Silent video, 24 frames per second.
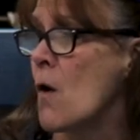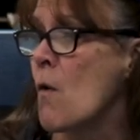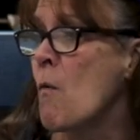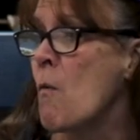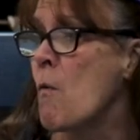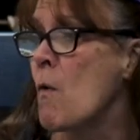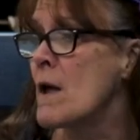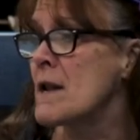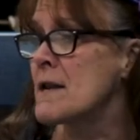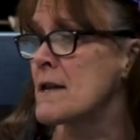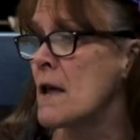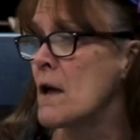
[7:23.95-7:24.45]

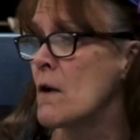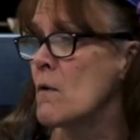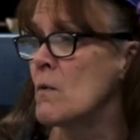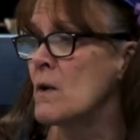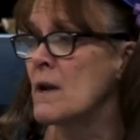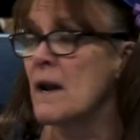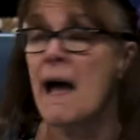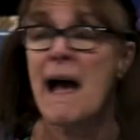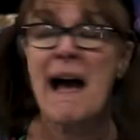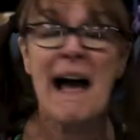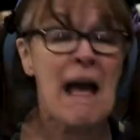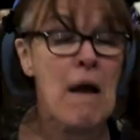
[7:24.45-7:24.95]
What
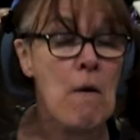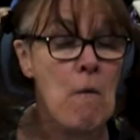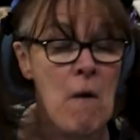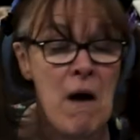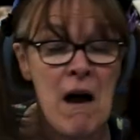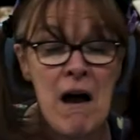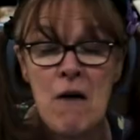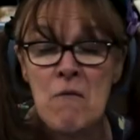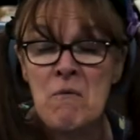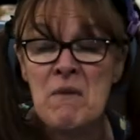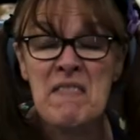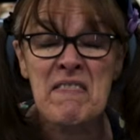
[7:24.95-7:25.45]
would I
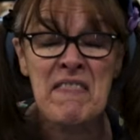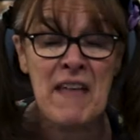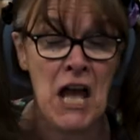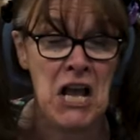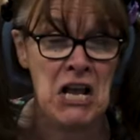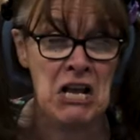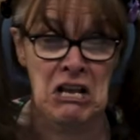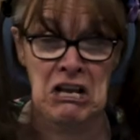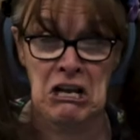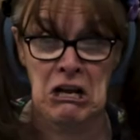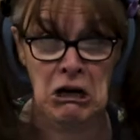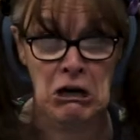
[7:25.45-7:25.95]
want
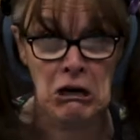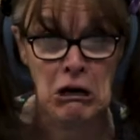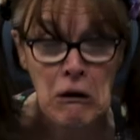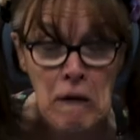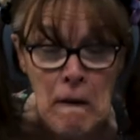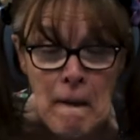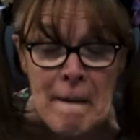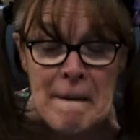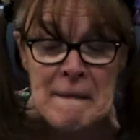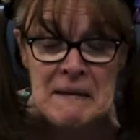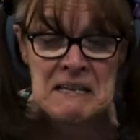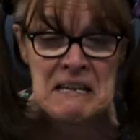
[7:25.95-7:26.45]
with
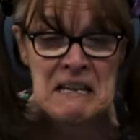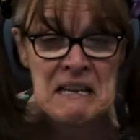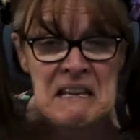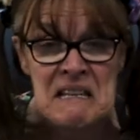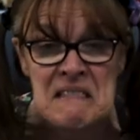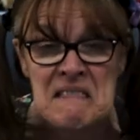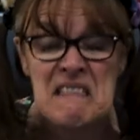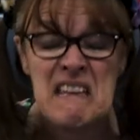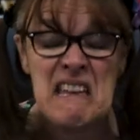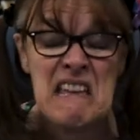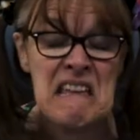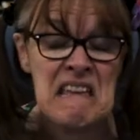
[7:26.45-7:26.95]
girl
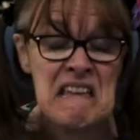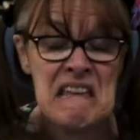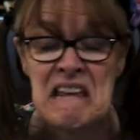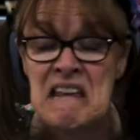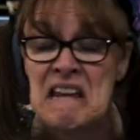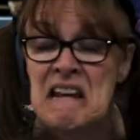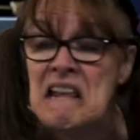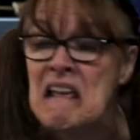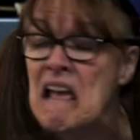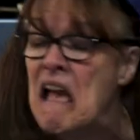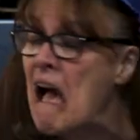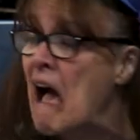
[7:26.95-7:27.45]
teeth
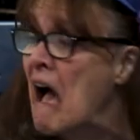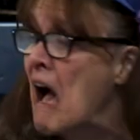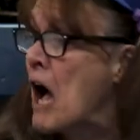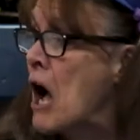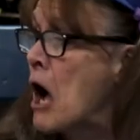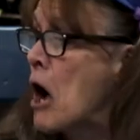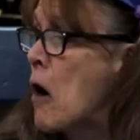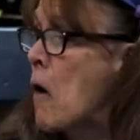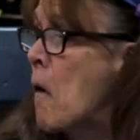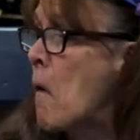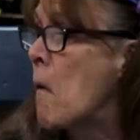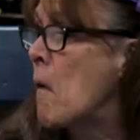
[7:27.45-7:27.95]

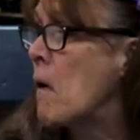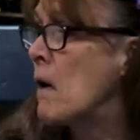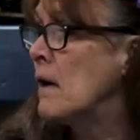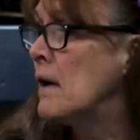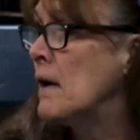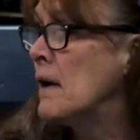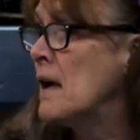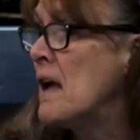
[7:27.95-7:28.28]
anyhow?